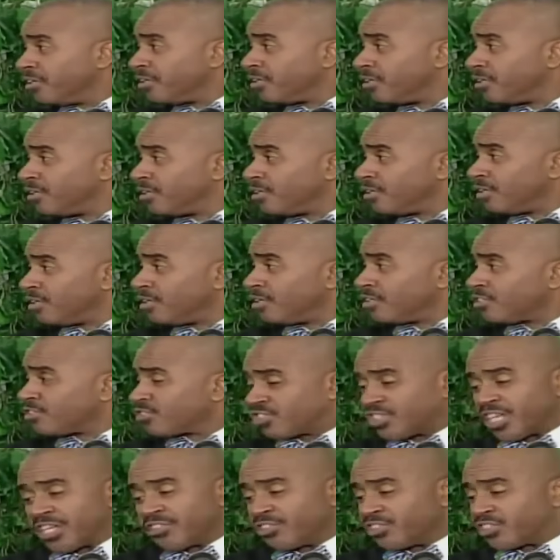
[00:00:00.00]
Right.
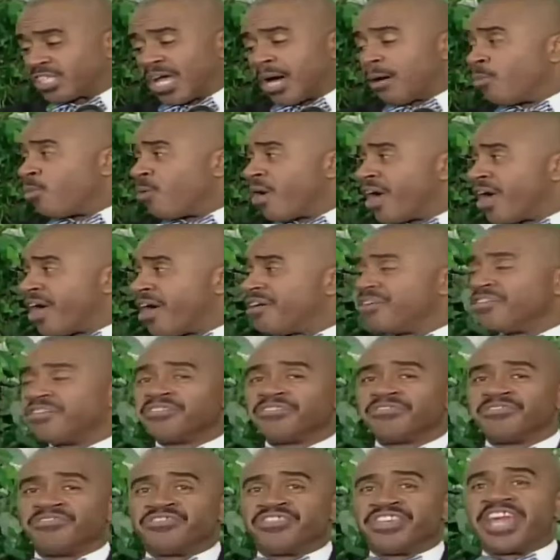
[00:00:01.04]
Sitting somewhere
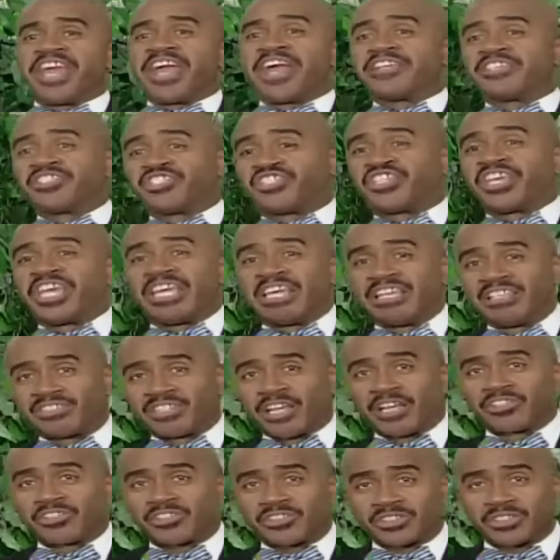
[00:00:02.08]
near
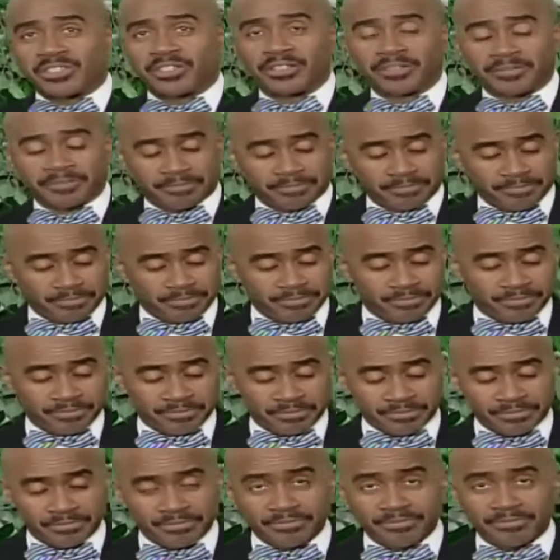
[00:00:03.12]
Jesus. That's right.
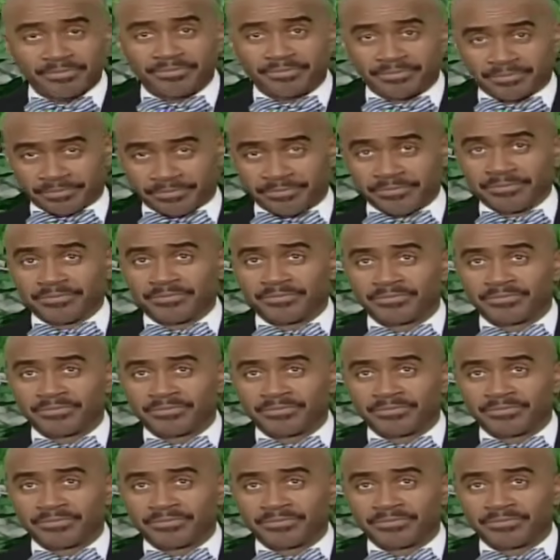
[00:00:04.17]
Hmm?